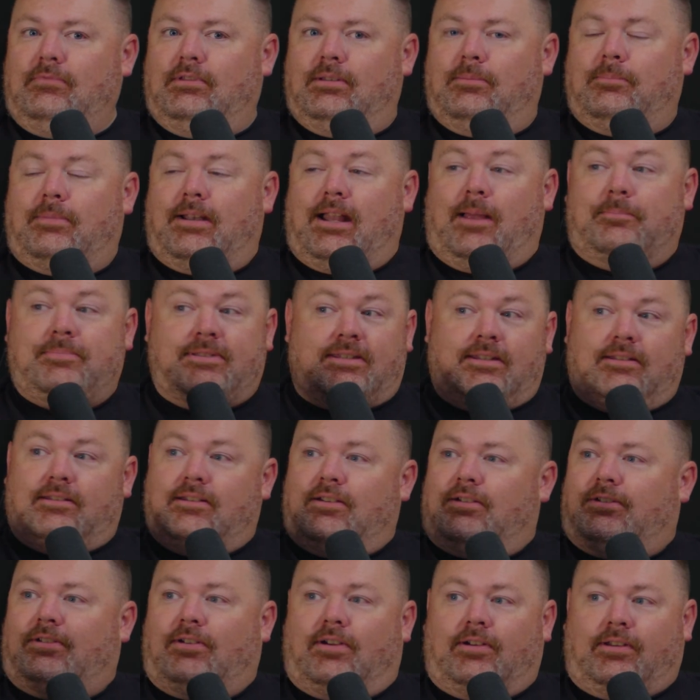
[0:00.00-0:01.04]
But I'm sitting
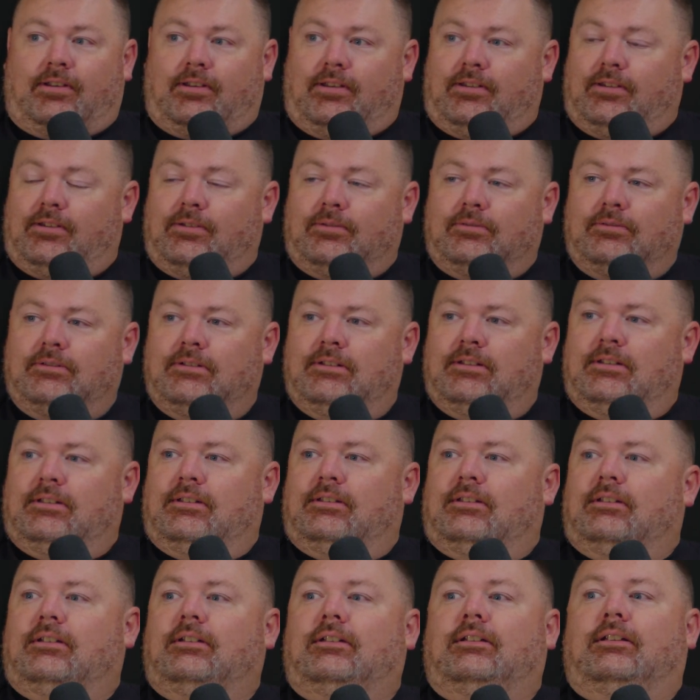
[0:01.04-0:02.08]
here talking to you.
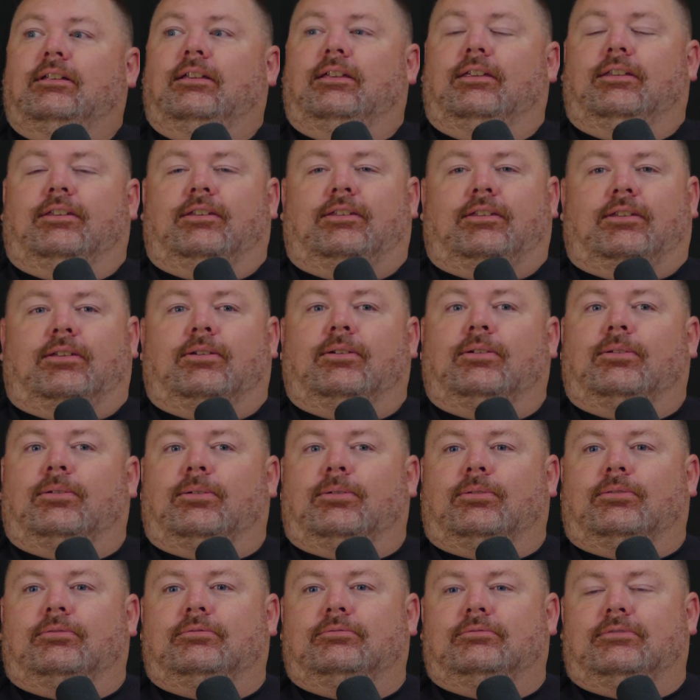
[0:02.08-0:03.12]
And
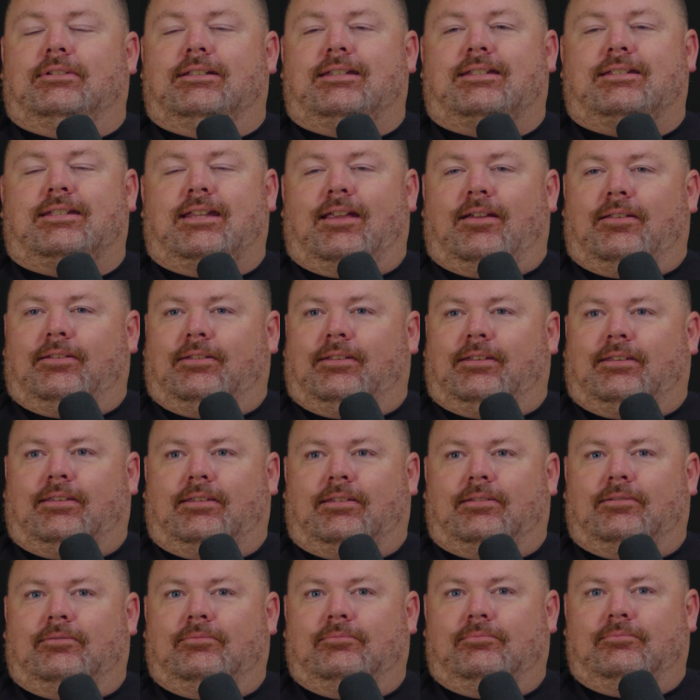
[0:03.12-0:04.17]
so it
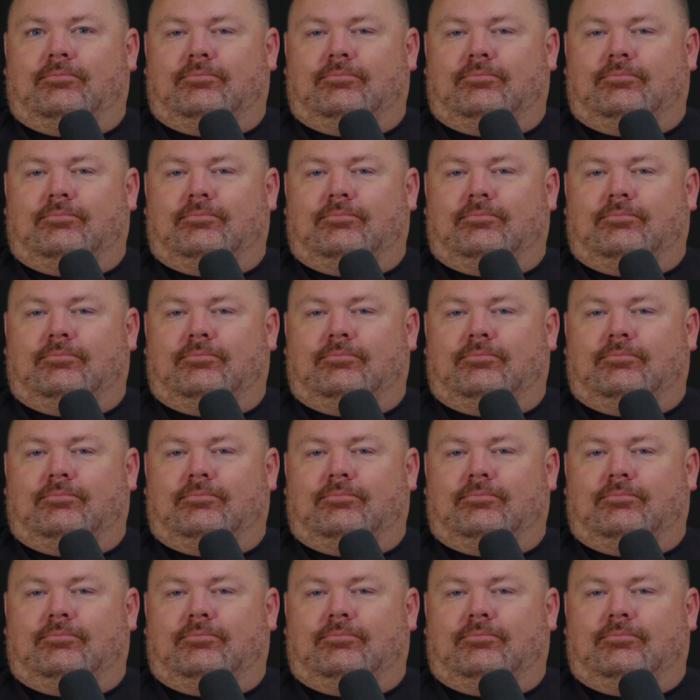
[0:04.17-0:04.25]
sounds